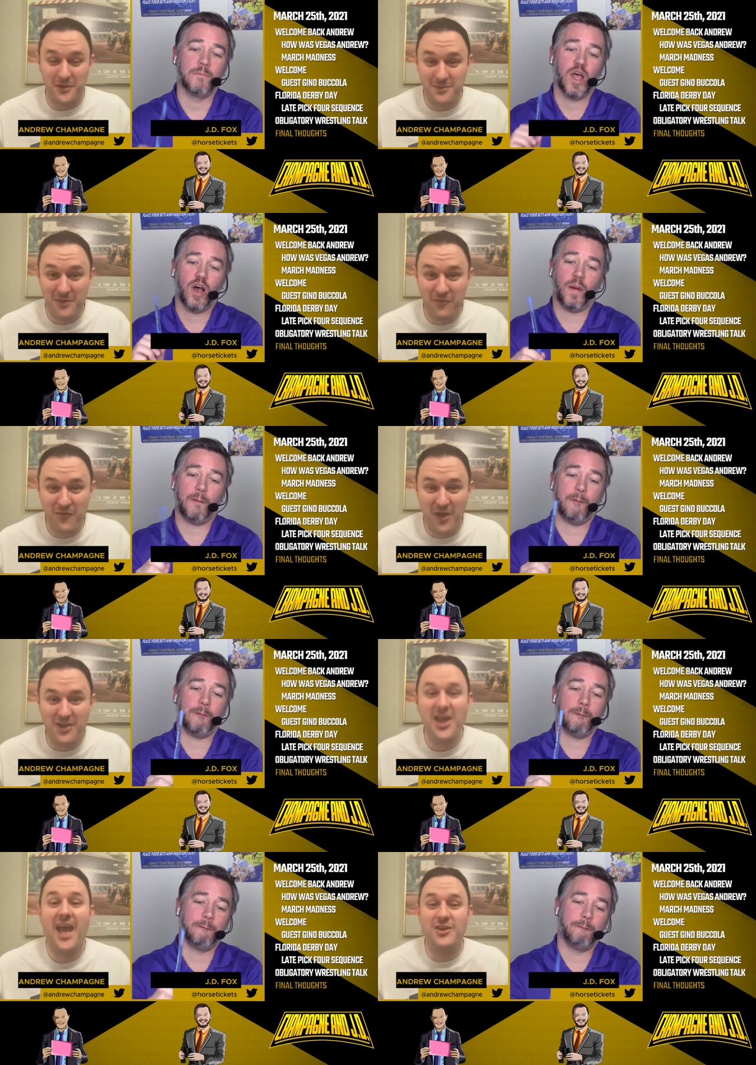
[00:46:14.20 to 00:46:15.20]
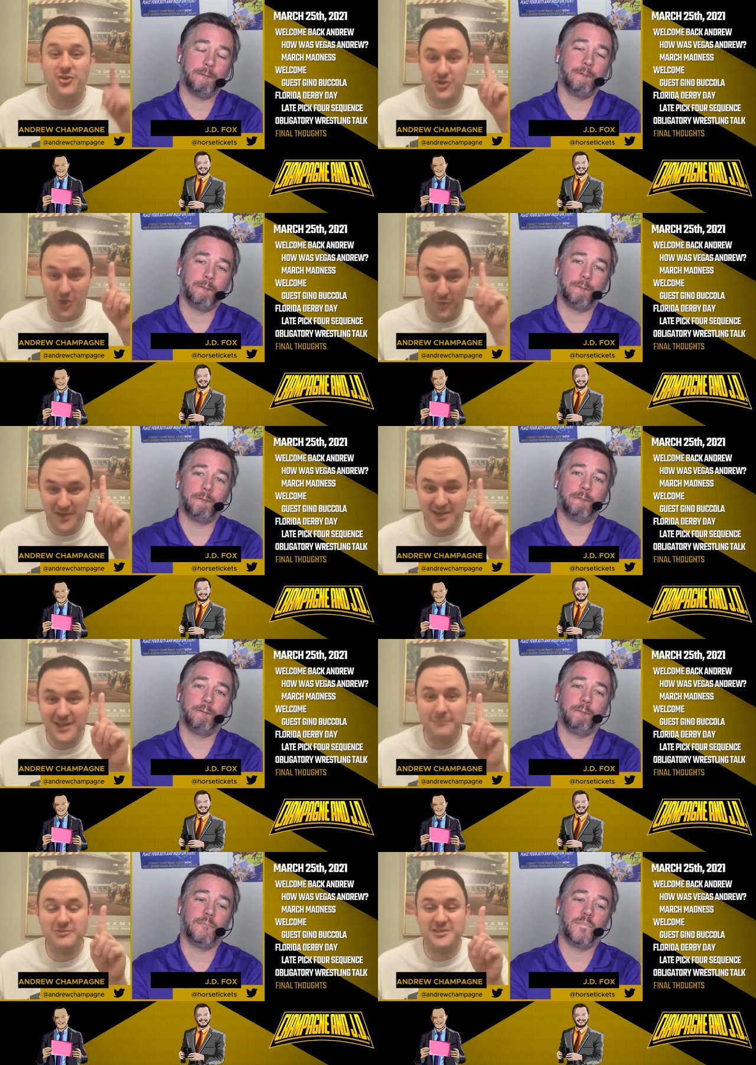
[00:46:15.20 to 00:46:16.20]
Speaker 1: going to be fun, and you're going
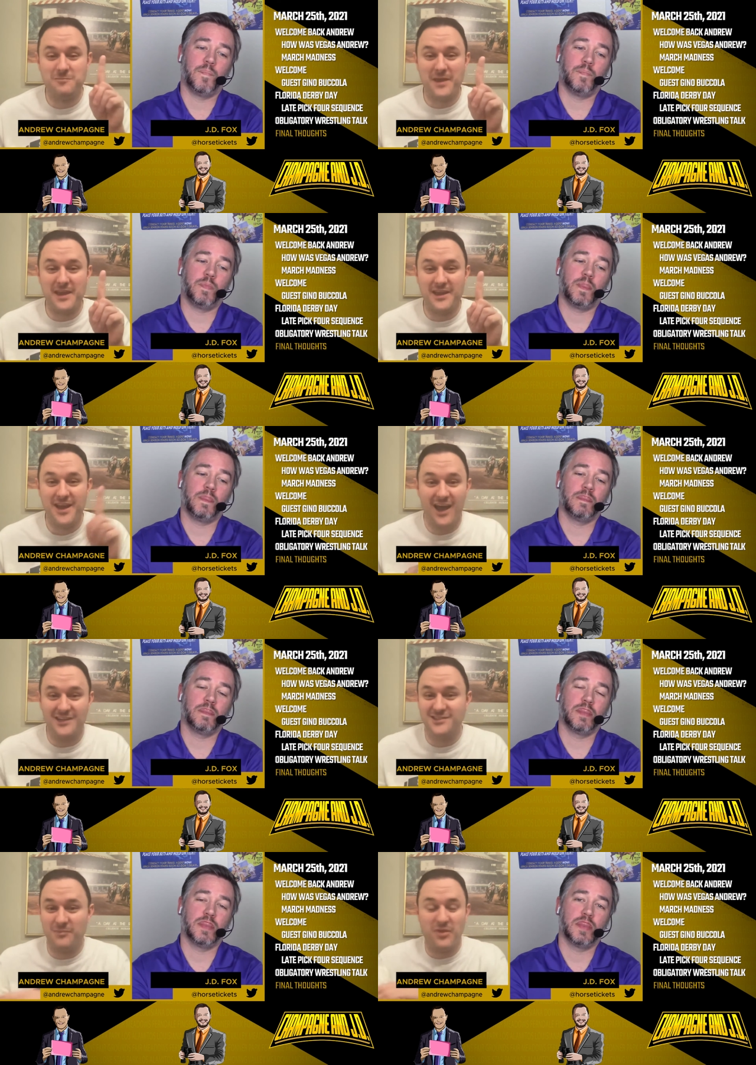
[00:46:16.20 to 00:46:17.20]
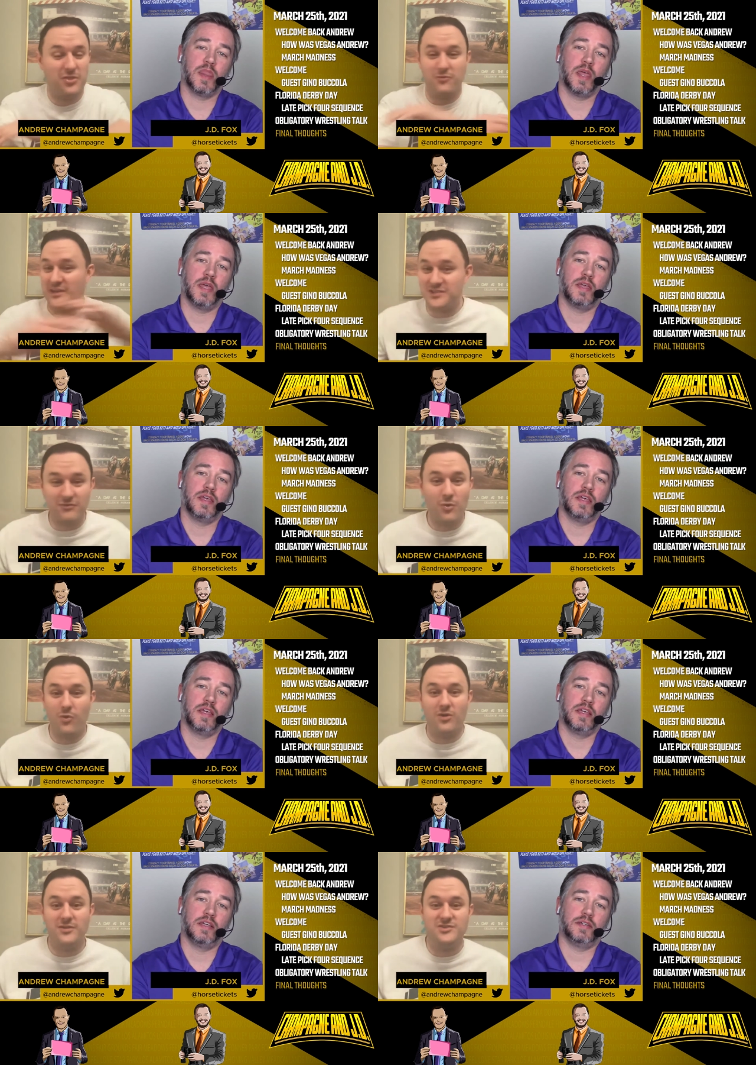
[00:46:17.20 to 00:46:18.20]
to get up to speed on something the rest of
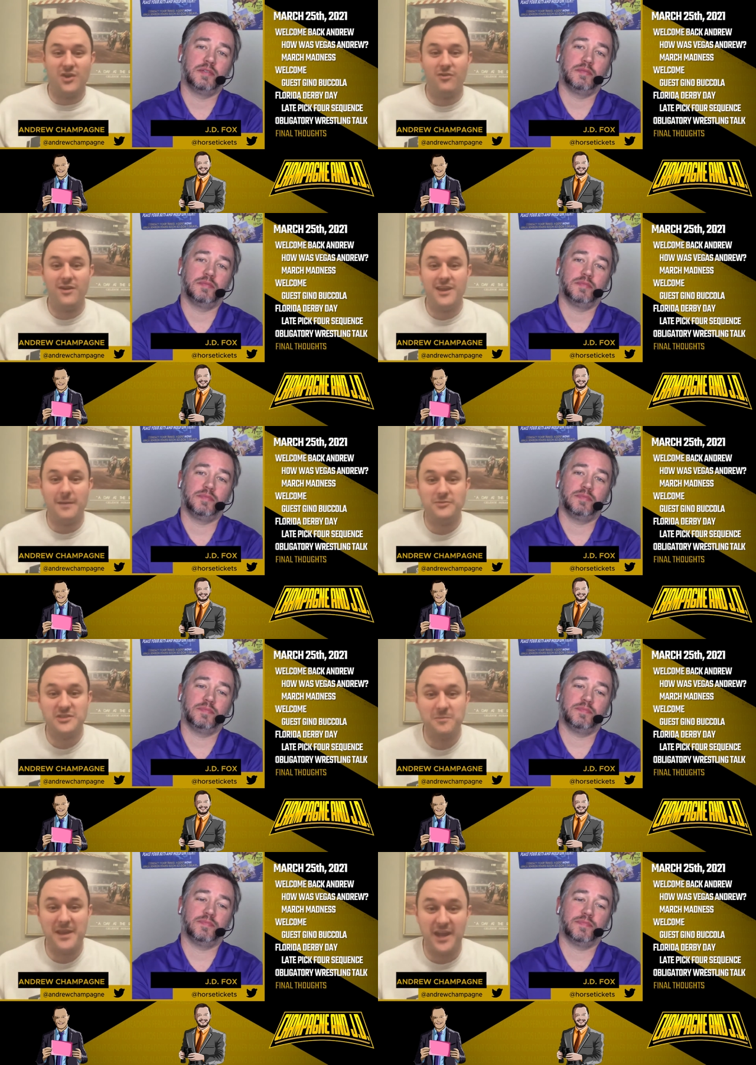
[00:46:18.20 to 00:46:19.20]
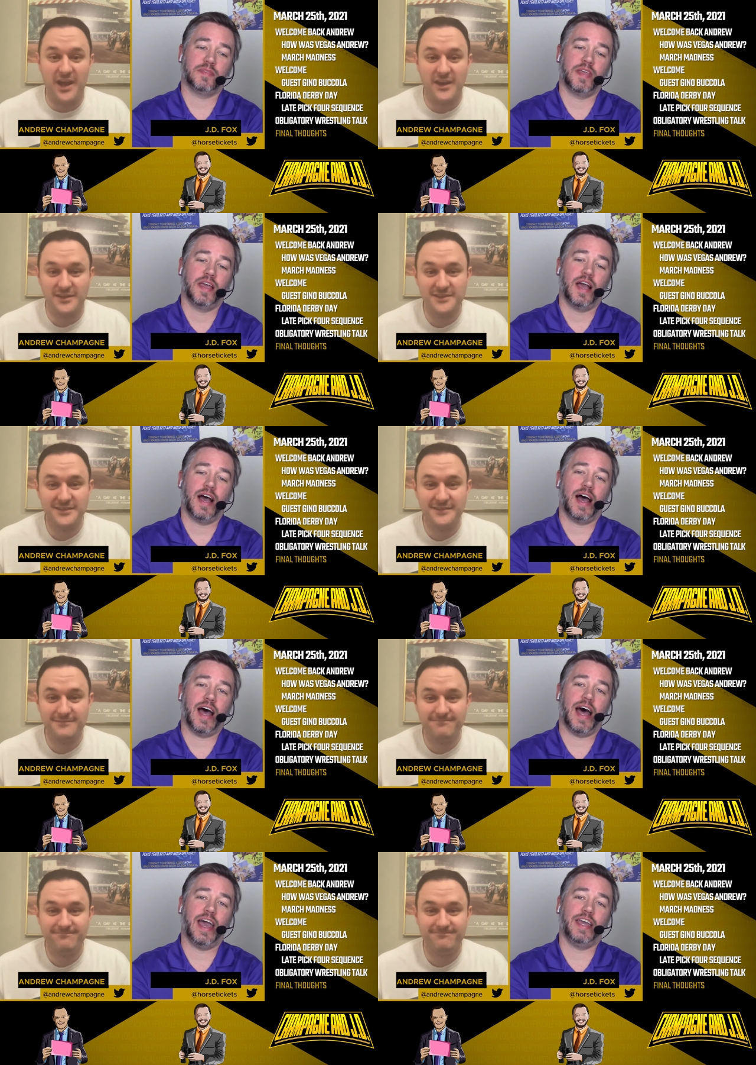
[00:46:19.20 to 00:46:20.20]
the world is already up to speed on.
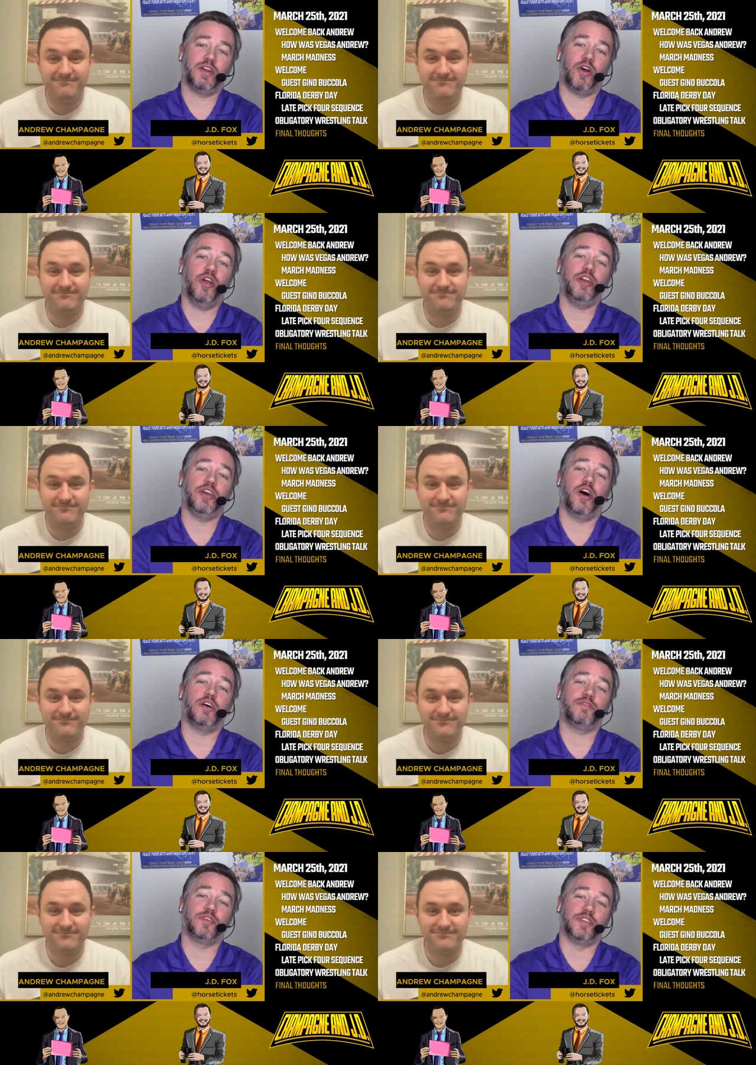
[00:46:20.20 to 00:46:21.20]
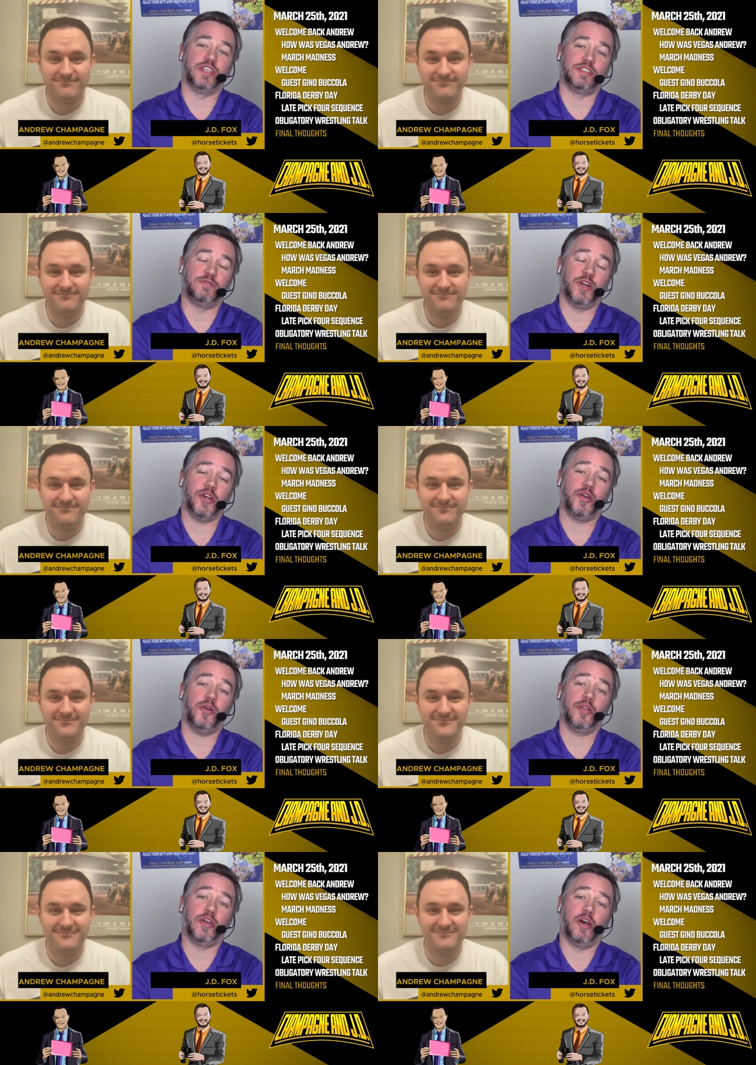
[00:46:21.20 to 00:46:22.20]
Speaker 2: I had already offered this very
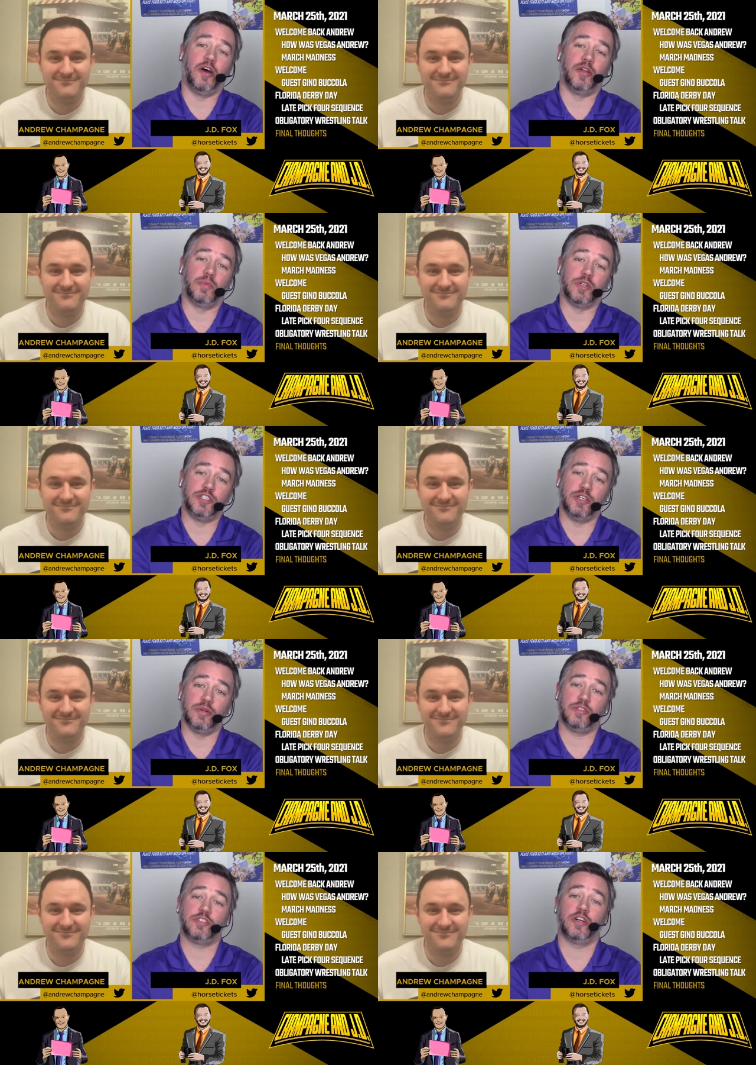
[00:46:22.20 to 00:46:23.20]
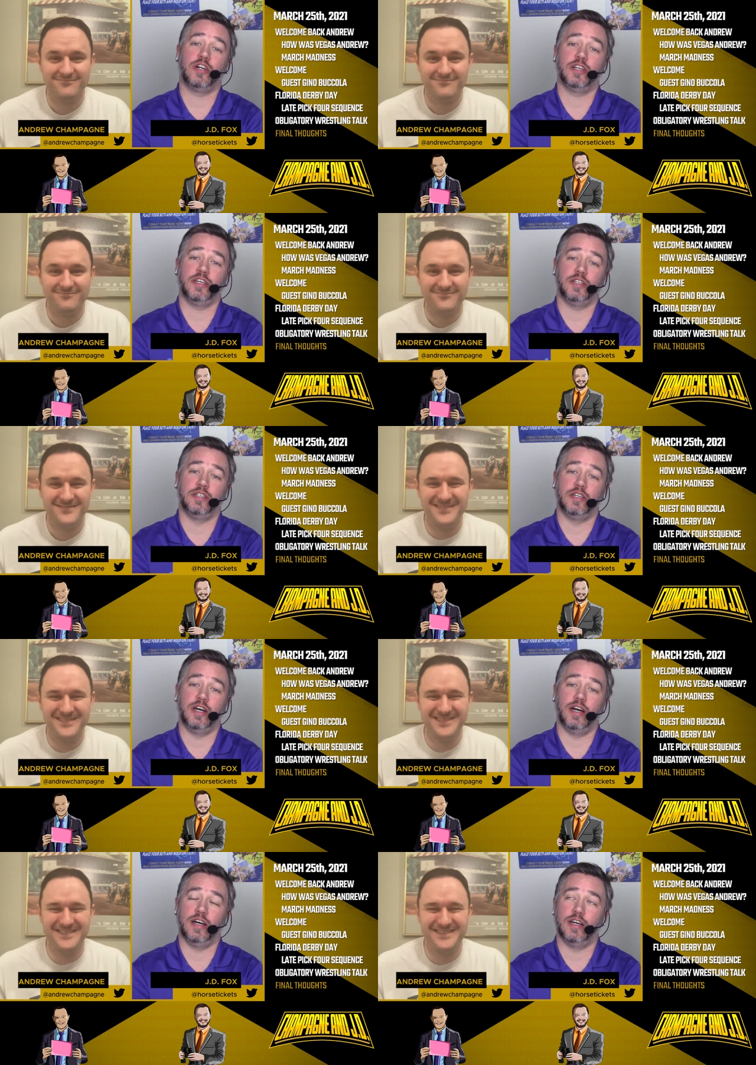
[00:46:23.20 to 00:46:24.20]
early on when Gino started
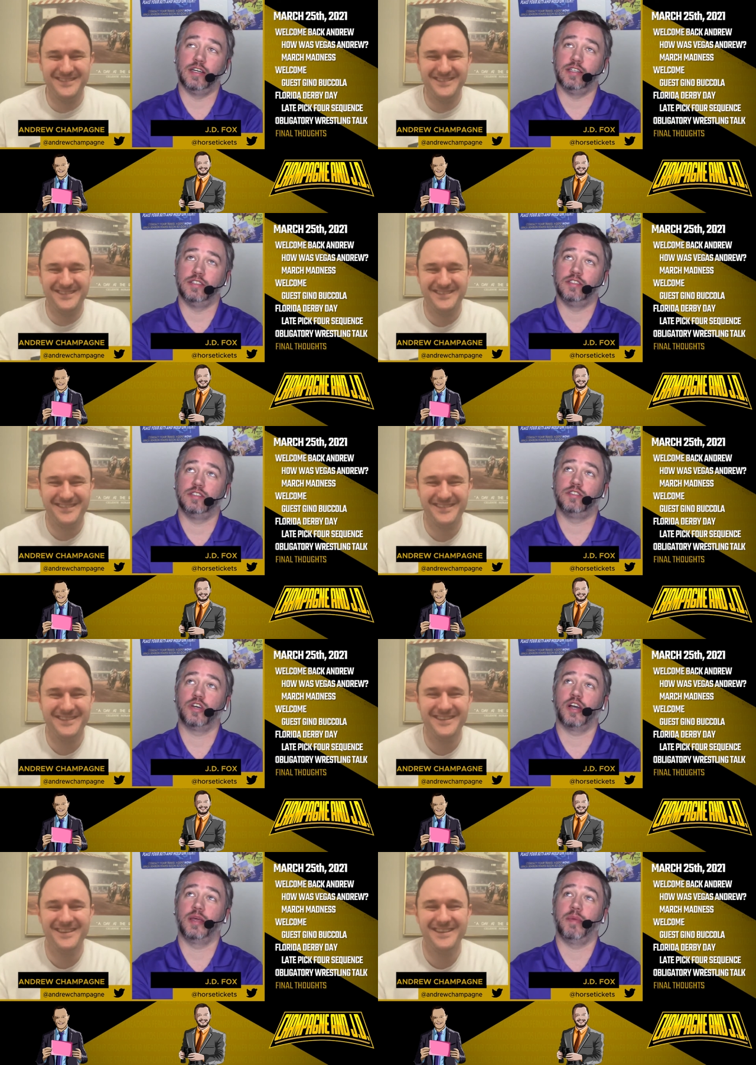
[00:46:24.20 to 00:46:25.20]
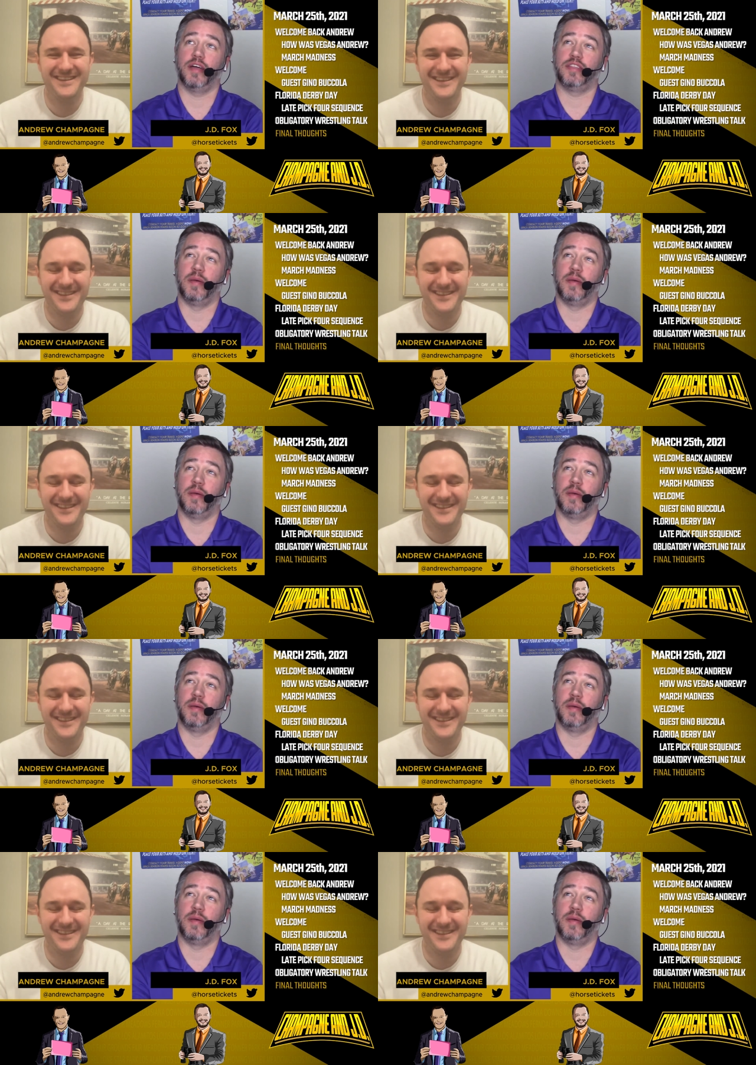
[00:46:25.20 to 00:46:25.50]
uh, talking about the